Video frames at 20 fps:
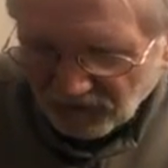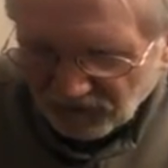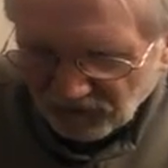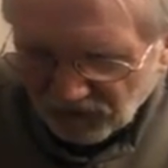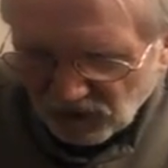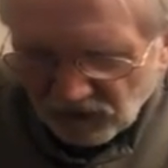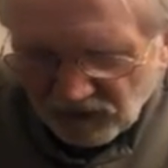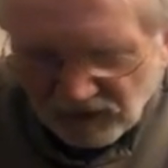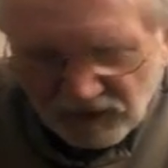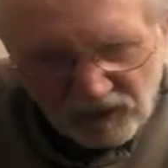
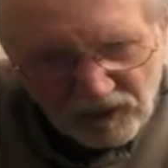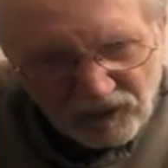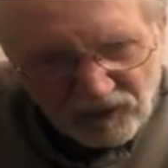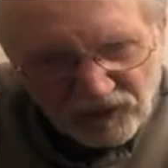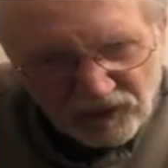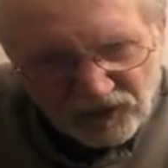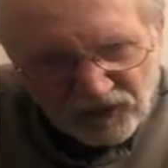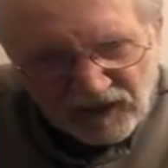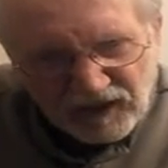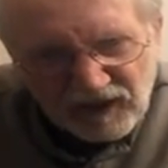The only
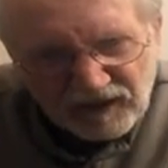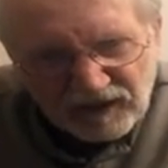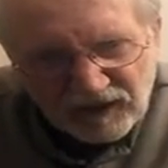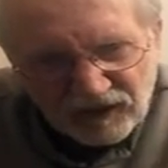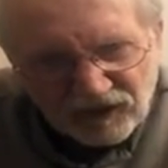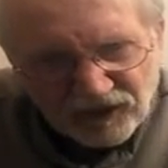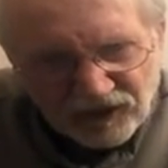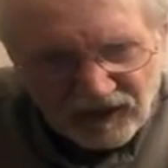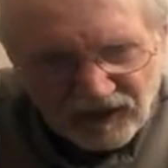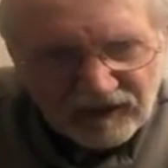thing I
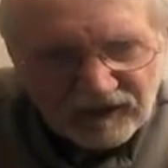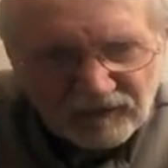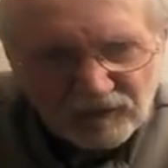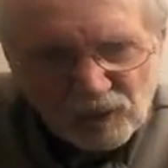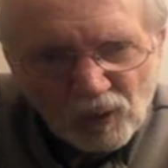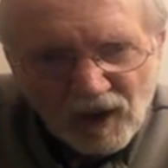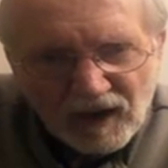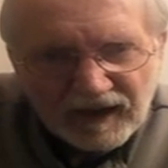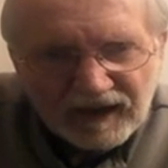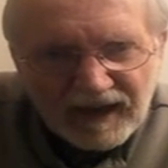can think of
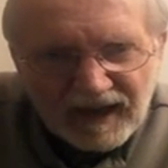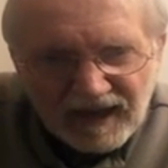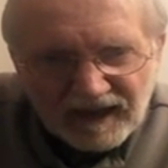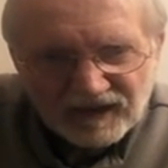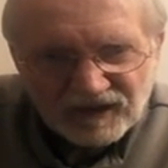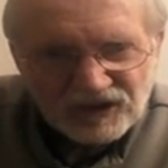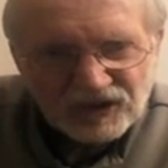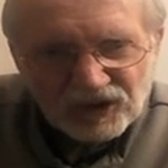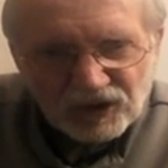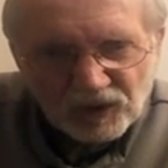why Kat
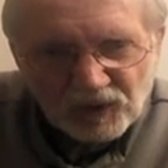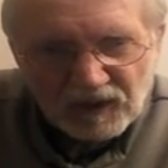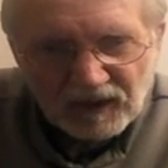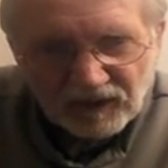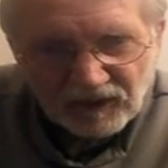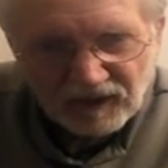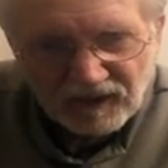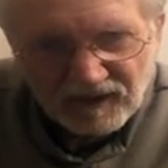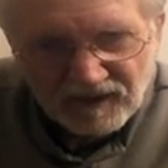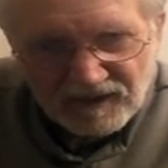is doing
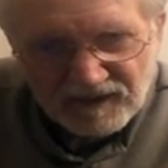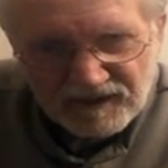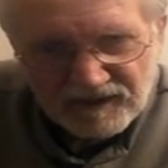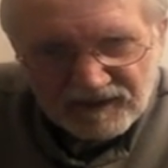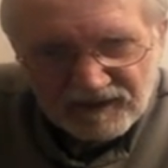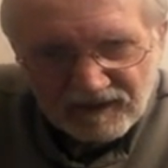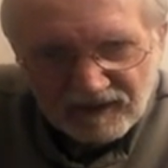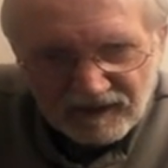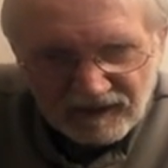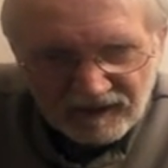this,